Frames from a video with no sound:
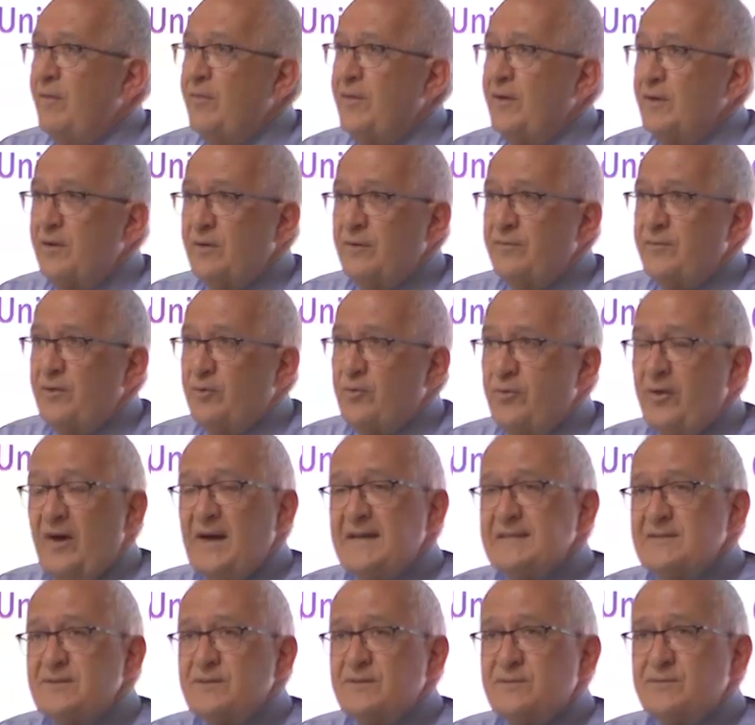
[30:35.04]
The
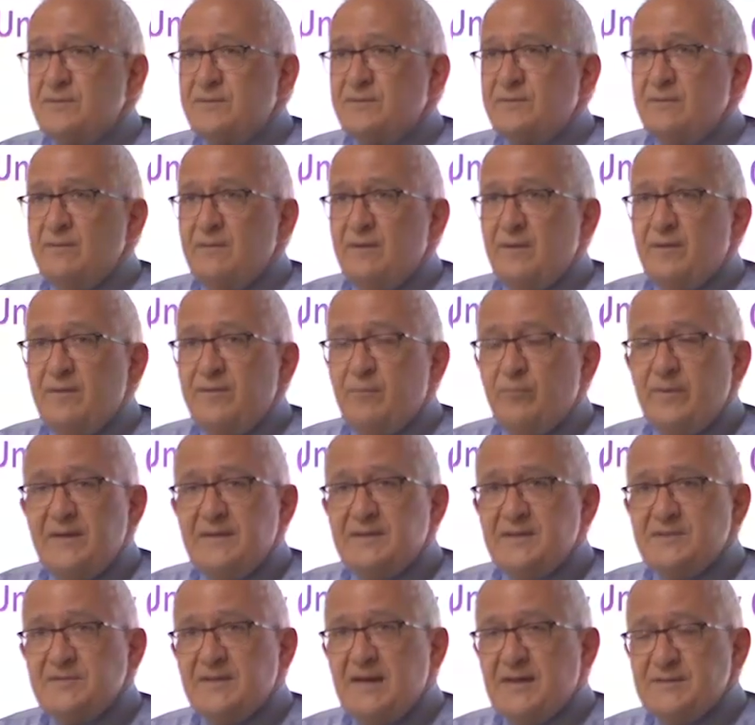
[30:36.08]
crisis that
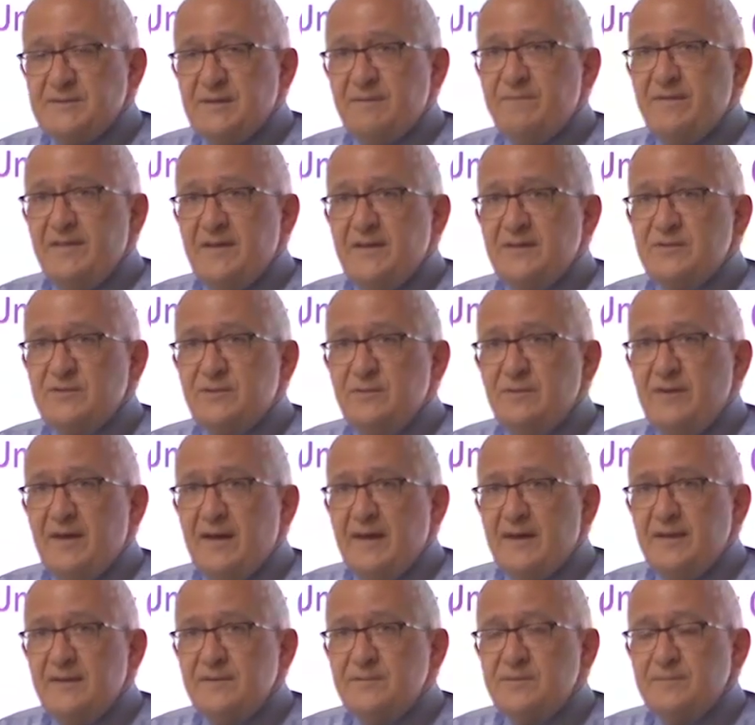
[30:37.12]
we're discussing for these 2
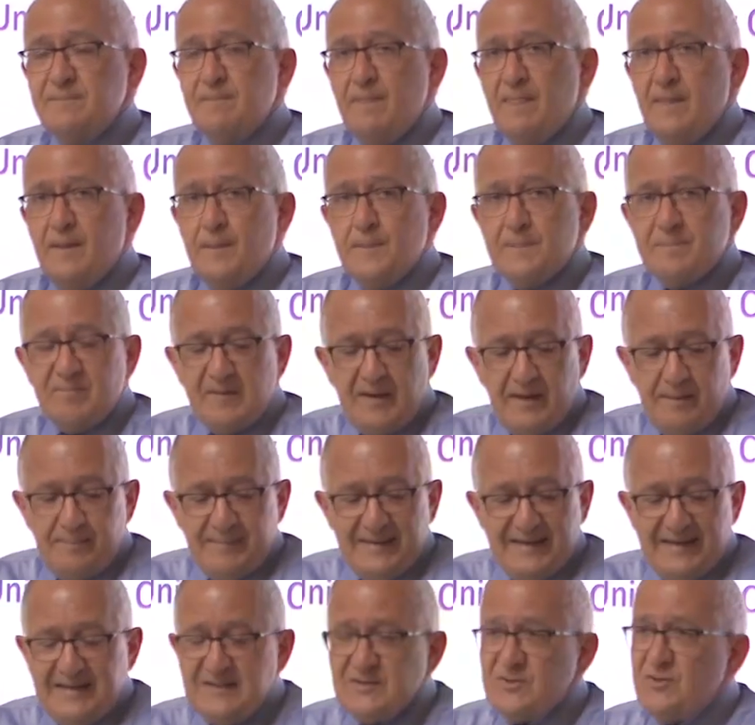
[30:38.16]
days
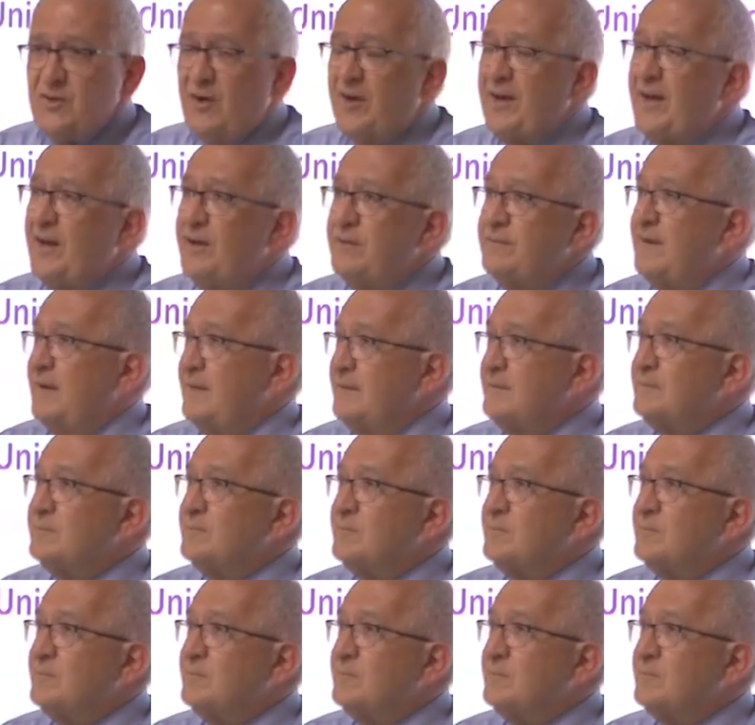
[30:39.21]
is not over.